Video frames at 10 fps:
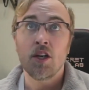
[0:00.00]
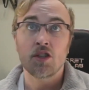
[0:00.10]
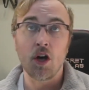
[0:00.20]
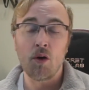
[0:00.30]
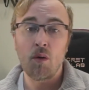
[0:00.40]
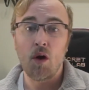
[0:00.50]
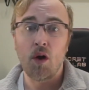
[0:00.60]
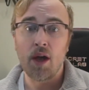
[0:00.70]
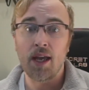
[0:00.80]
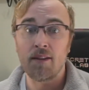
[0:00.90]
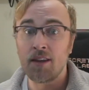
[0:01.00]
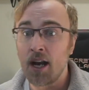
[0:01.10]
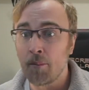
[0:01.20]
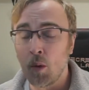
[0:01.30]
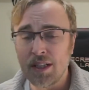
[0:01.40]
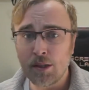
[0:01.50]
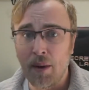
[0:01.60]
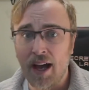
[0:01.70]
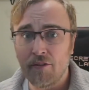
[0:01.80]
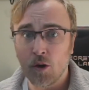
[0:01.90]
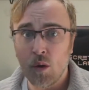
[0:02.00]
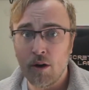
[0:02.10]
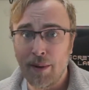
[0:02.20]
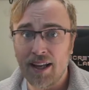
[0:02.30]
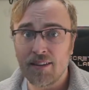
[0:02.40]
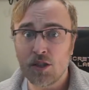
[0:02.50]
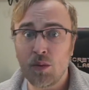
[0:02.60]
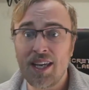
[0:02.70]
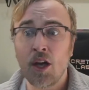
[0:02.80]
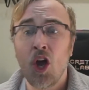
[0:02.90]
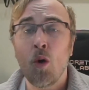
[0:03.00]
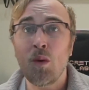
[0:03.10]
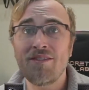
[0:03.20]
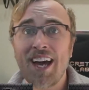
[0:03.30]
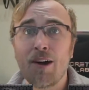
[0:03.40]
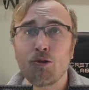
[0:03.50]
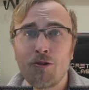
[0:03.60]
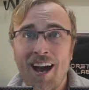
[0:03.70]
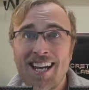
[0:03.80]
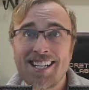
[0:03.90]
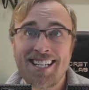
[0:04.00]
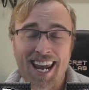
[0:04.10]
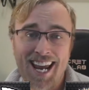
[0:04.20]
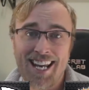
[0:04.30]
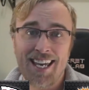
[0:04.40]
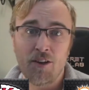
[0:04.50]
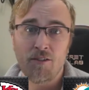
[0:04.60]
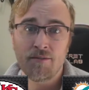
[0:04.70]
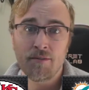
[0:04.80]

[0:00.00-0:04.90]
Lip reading: So, in the number one spot for quarterback this week, we've got Ryan Tannehill,